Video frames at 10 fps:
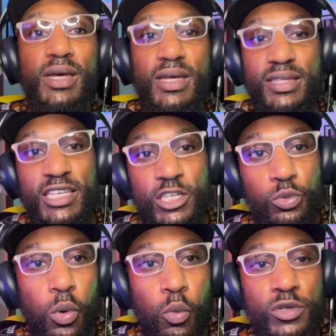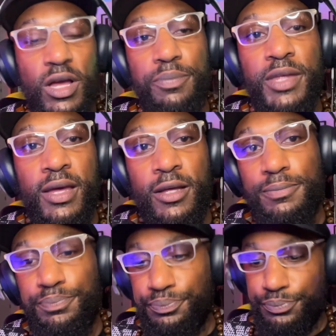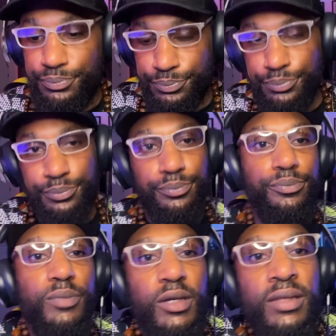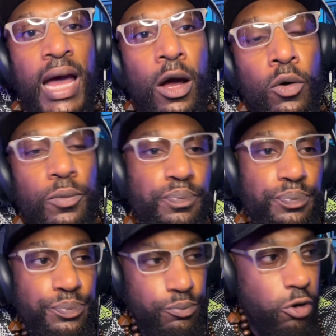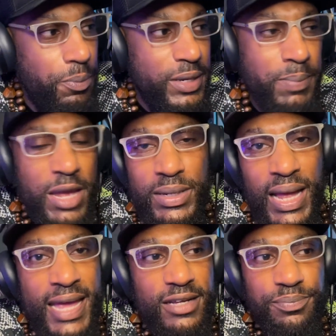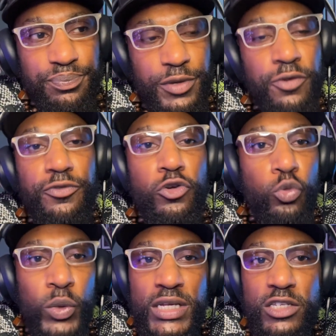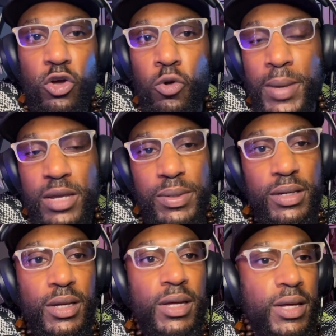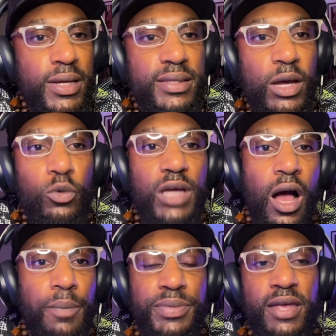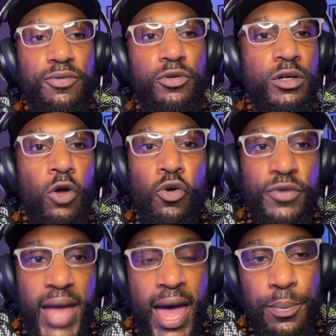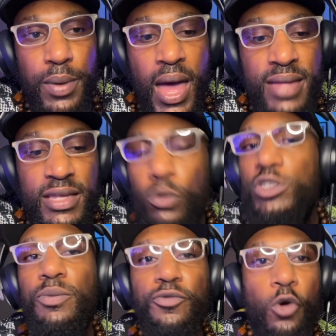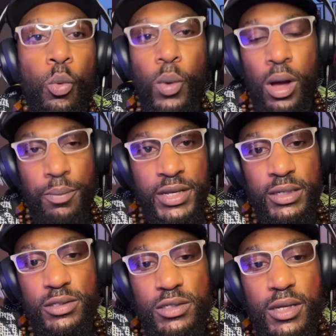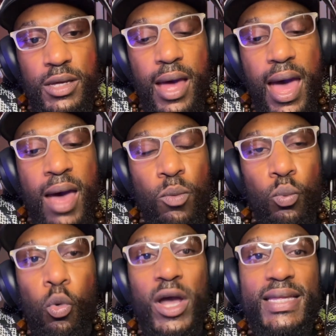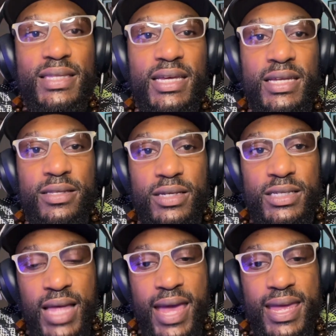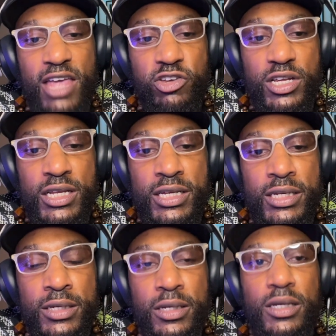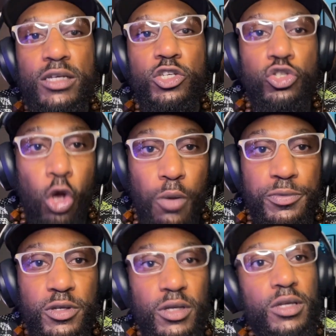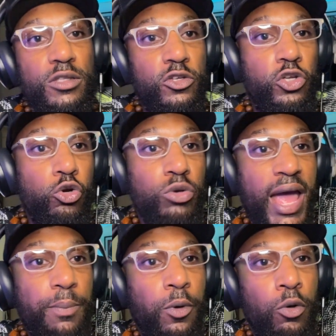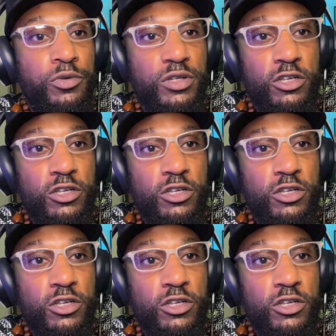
This is what was up there. Now, probably maybe like a few weeks ago, maybe, there was an update for the Govee app and there was some firmware updates. And what it did is that it actually stopped the two light bulbs.